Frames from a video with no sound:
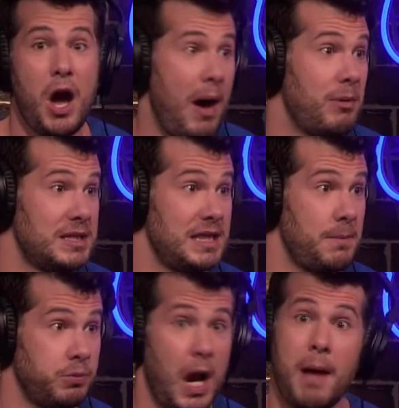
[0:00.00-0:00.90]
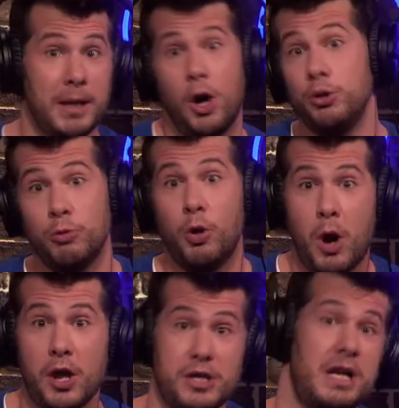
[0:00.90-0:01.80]
though I would say they probably hold more
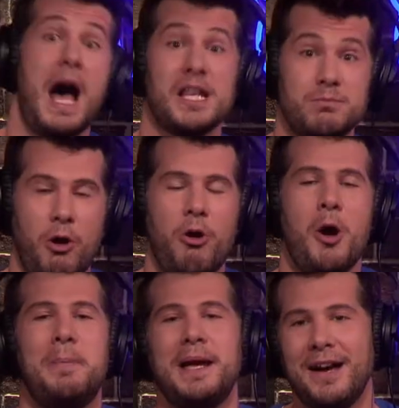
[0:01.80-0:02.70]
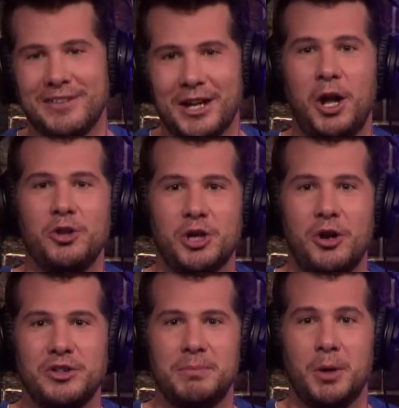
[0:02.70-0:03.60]
water than Cosmo, because I called
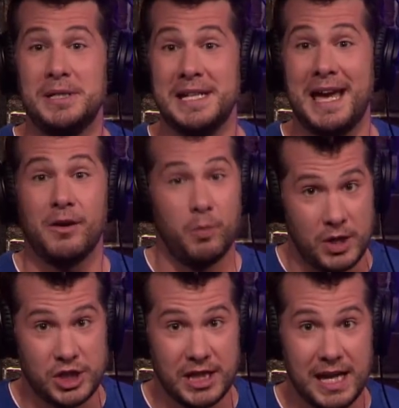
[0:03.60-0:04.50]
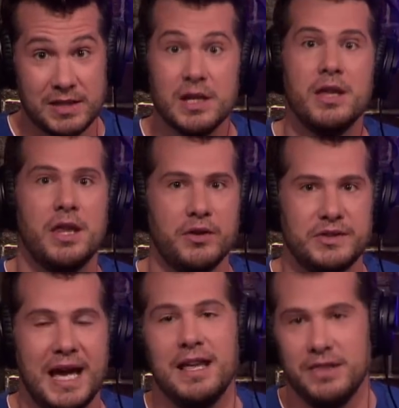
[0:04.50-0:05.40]
Charles M. Blow a dick, which he is, they'll
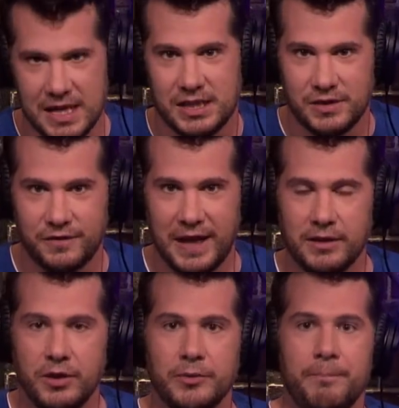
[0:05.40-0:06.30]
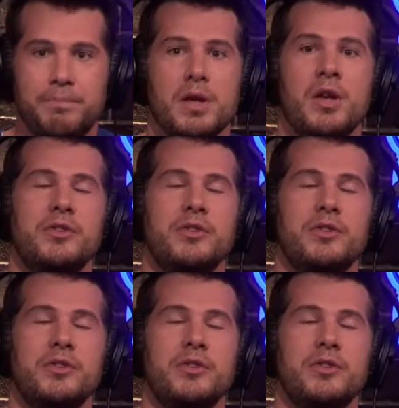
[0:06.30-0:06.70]
say, this is fake news. Yeah.